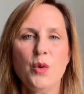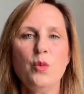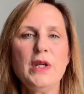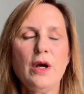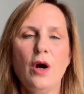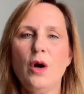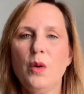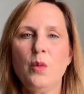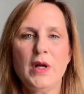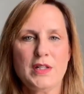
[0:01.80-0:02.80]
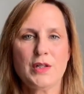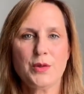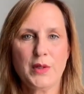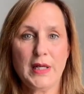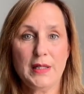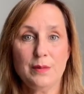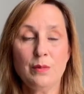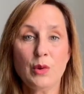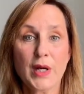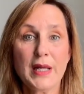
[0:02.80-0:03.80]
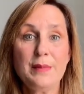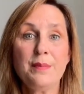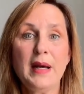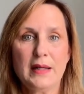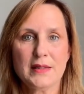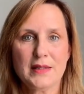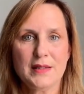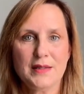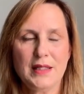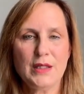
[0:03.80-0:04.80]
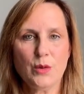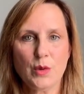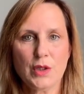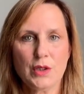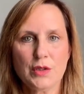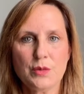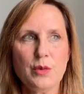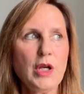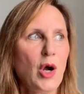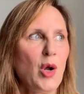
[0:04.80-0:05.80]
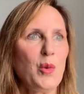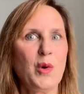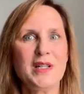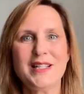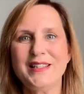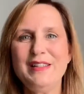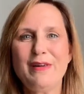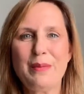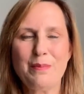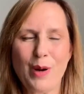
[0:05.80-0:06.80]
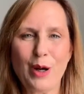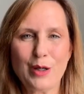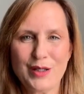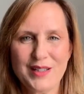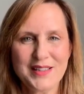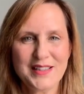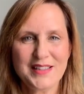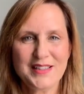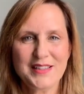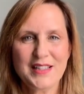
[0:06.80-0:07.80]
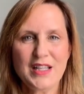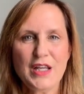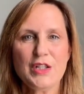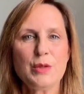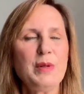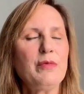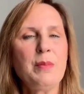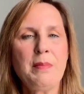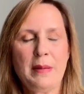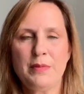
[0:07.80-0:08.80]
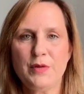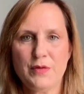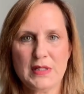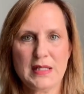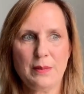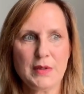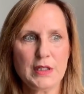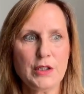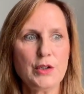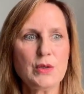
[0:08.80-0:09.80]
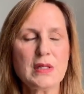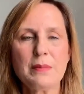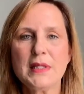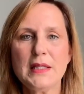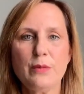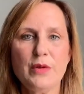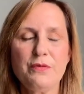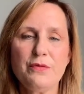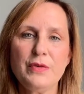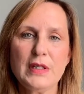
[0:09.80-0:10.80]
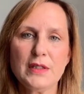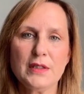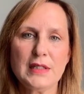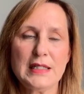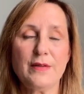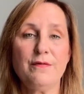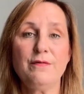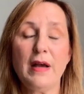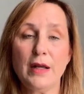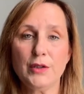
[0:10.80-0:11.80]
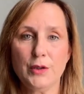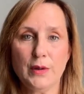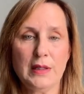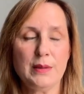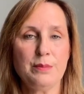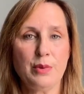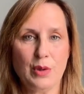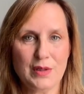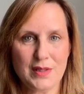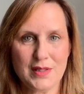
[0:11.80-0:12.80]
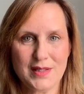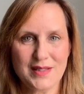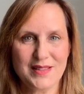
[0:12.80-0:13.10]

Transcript: We all want to create more impact in the world. We all want to leave our mark, to be remembered for something, to do something that we feel is of value and importance.